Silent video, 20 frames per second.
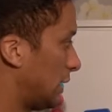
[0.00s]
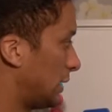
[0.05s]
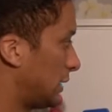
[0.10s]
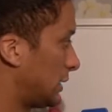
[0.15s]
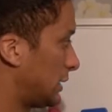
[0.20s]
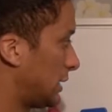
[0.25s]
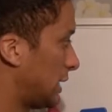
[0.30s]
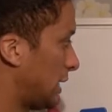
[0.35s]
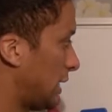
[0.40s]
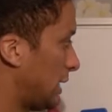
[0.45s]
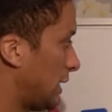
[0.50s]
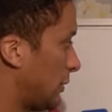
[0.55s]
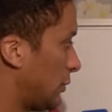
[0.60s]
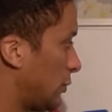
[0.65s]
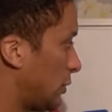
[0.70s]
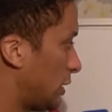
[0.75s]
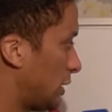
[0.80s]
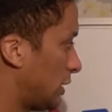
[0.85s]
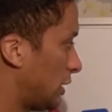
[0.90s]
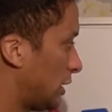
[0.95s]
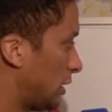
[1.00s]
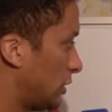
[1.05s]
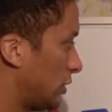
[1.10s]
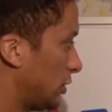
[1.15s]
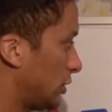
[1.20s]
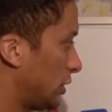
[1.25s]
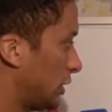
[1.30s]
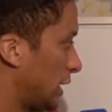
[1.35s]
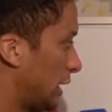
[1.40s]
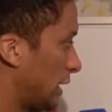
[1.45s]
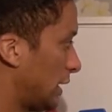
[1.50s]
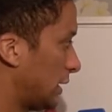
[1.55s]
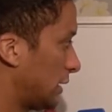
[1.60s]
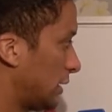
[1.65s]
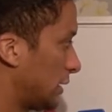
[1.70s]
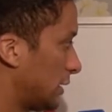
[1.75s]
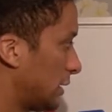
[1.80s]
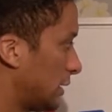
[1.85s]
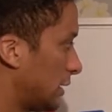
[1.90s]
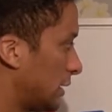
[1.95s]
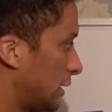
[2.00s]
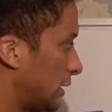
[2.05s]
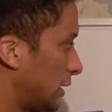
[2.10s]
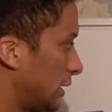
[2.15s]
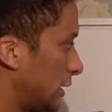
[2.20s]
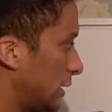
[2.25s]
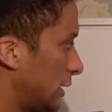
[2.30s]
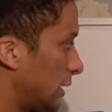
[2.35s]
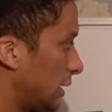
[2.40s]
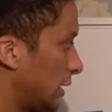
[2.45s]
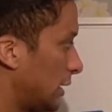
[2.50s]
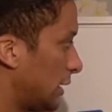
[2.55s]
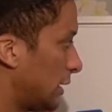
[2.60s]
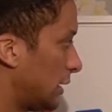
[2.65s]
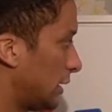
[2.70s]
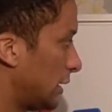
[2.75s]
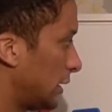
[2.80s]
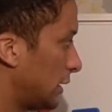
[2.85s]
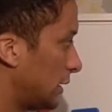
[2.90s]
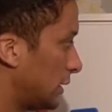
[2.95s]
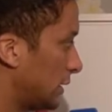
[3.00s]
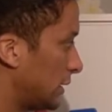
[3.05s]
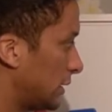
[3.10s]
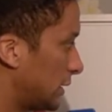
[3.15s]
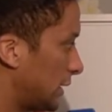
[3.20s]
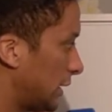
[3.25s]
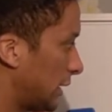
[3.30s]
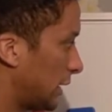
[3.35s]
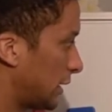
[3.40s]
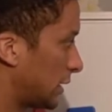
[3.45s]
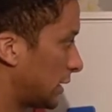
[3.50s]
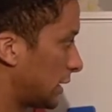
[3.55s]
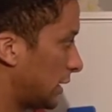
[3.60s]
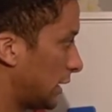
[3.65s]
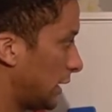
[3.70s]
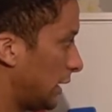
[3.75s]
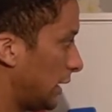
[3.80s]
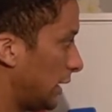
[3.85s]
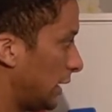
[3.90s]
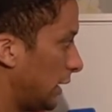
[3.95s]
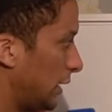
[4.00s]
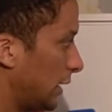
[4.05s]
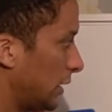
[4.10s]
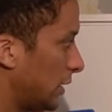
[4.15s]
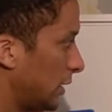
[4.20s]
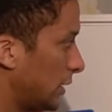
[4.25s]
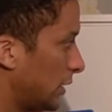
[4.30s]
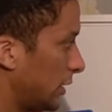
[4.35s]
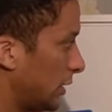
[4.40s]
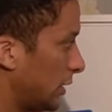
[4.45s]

Let's say 162.